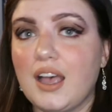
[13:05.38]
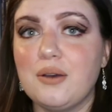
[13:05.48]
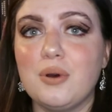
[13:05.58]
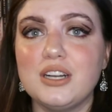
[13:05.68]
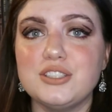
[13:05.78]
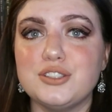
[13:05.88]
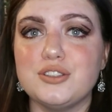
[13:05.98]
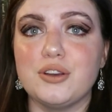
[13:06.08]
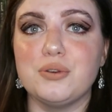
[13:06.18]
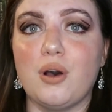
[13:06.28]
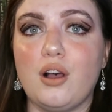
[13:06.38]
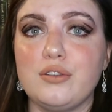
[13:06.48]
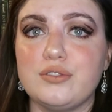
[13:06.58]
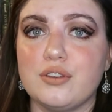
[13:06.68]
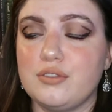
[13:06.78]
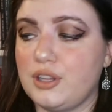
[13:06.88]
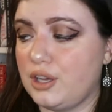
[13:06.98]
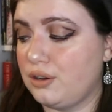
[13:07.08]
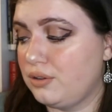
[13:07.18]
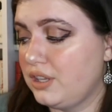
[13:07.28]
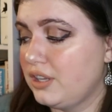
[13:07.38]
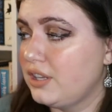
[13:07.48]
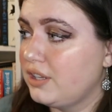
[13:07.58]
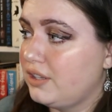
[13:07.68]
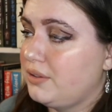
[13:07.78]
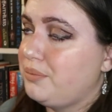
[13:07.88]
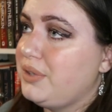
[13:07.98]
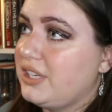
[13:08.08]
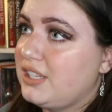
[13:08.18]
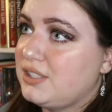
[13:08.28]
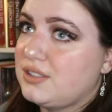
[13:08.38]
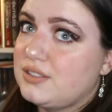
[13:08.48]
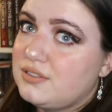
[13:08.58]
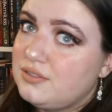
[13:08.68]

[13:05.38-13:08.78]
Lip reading: I wanted to show you also though, because